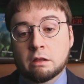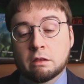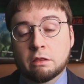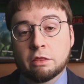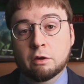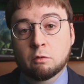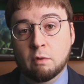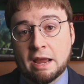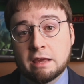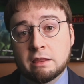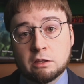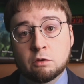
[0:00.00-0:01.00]
The
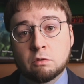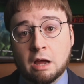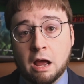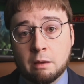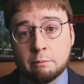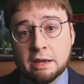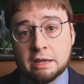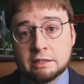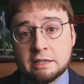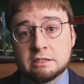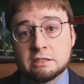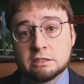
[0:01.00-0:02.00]
way that you combat
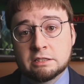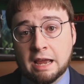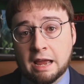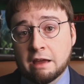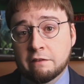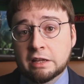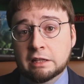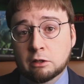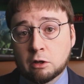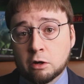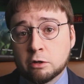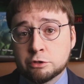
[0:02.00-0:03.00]
this is to have a
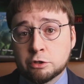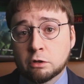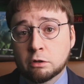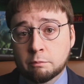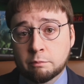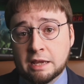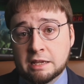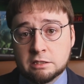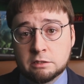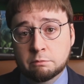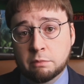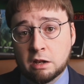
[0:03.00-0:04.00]
larger
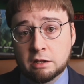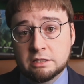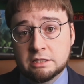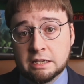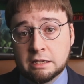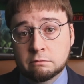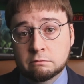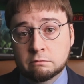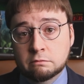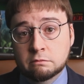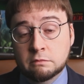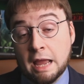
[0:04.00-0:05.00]
base policy.
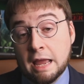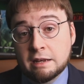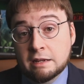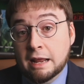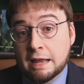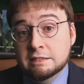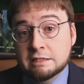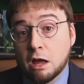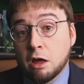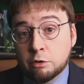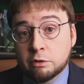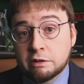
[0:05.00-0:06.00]
And it has
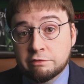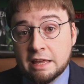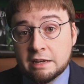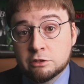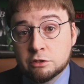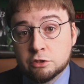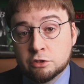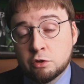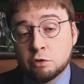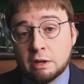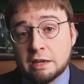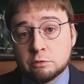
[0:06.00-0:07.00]
other advantages
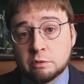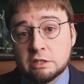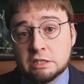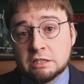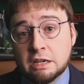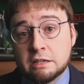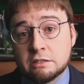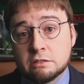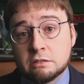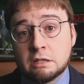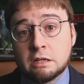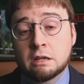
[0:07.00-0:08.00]
too, as we
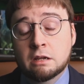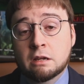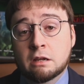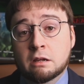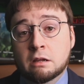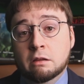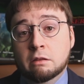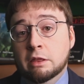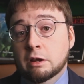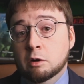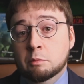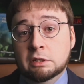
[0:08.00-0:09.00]
discussed.
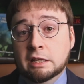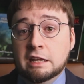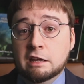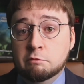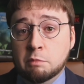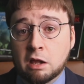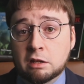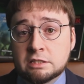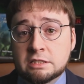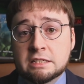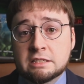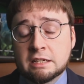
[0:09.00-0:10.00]
There are plenty of
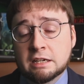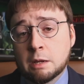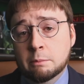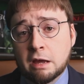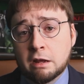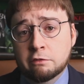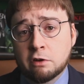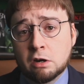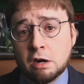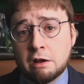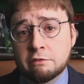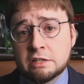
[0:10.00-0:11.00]
policies that come out of our
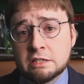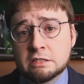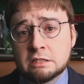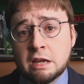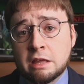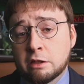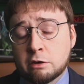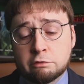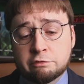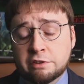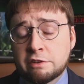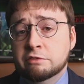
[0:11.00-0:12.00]
office that are
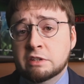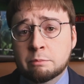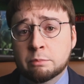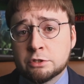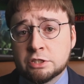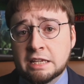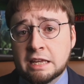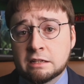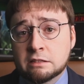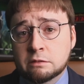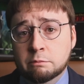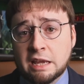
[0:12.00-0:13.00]

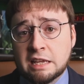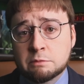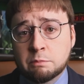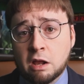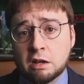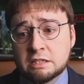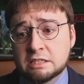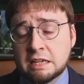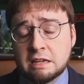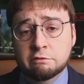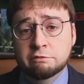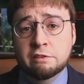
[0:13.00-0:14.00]
50% base policy
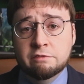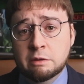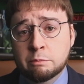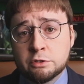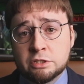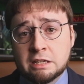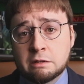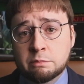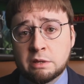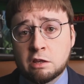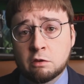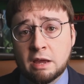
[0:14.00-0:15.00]
and 50%
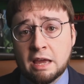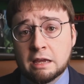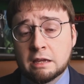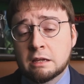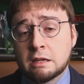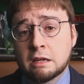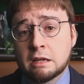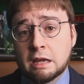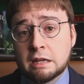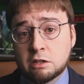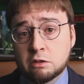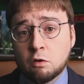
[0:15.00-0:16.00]
PUA.
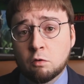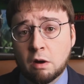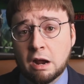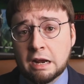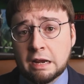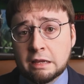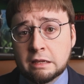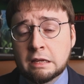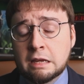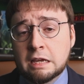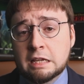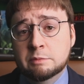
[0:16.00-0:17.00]
And do you know why?
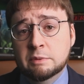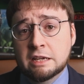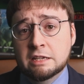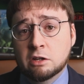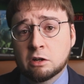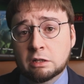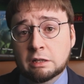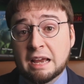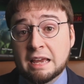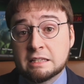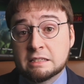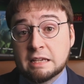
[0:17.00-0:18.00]
It's because our
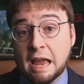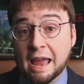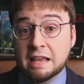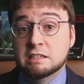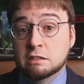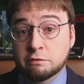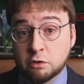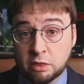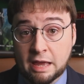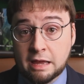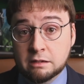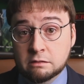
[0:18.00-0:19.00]
clients ask for
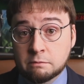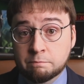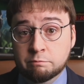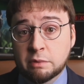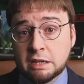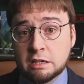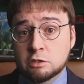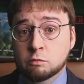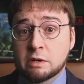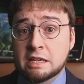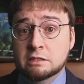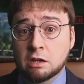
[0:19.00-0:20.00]
that, because
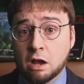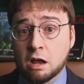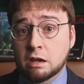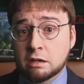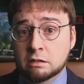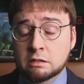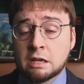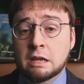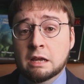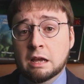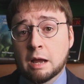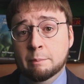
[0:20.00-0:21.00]
we talk
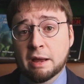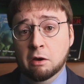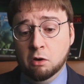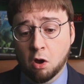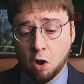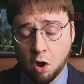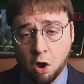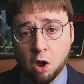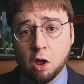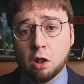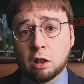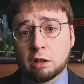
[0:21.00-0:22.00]
about
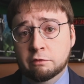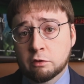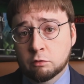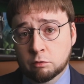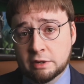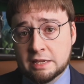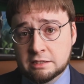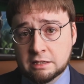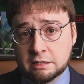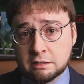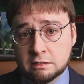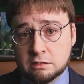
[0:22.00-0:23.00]
all of the
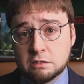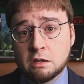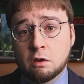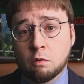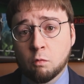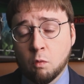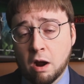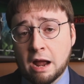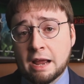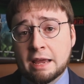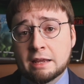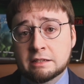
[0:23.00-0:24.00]
reasons
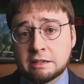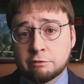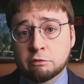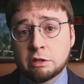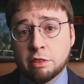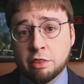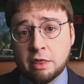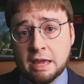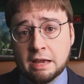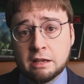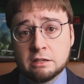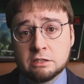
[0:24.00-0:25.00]
why different
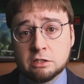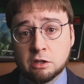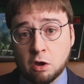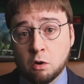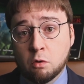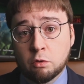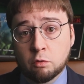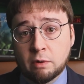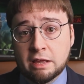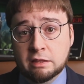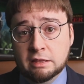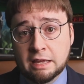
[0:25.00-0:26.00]
things go the
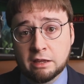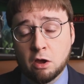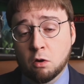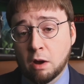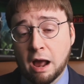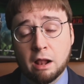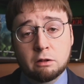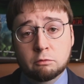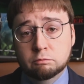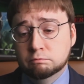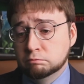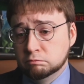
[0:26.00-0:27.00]
way that they go.
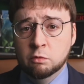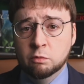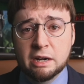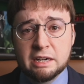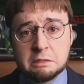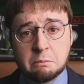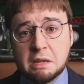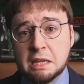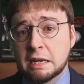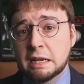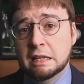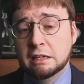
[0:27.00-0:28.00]
I'll run as
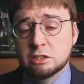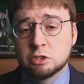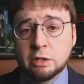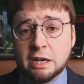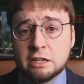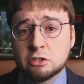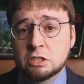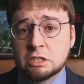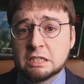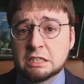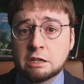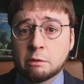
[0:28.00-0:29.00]
many illustrations
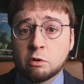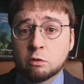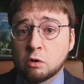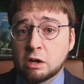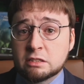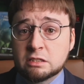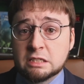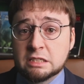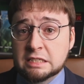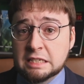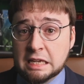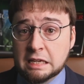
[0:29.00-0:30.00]
as someone wants to
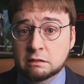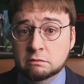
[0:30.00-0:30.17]
see.